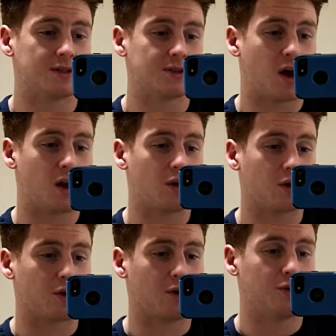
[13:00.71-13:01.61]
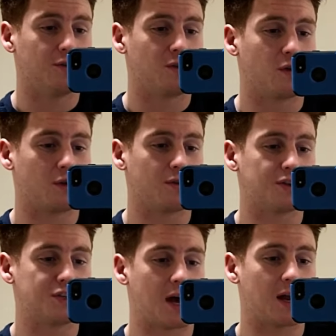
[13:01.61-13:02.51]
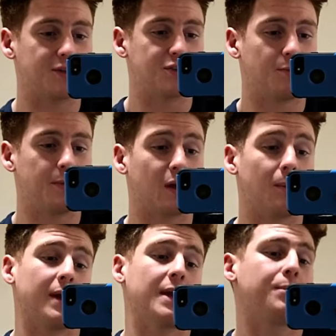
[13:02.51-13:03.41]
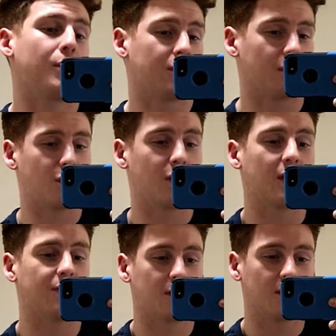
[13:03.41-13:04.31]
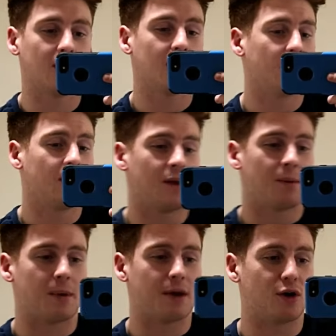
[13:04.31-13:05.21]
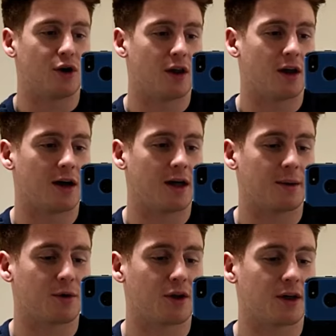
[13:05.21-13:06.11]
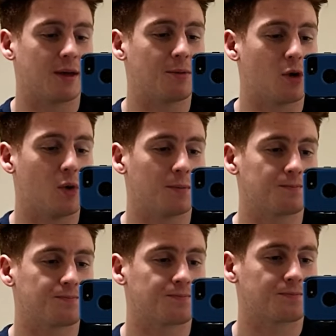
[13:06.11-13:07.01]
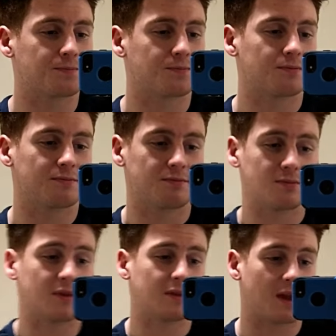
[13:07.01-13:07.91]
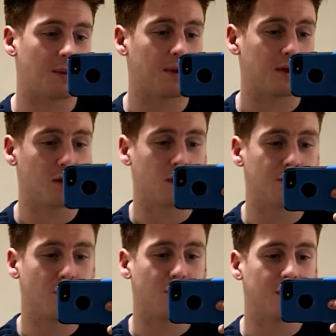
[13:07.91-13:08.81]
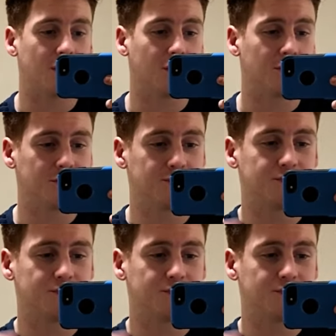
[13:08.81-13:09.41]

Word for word: it's not looking good for the challenge to be completed. But I'm gonna give it my all, and I'm gonna keep going. I'm trying to get another thirty done.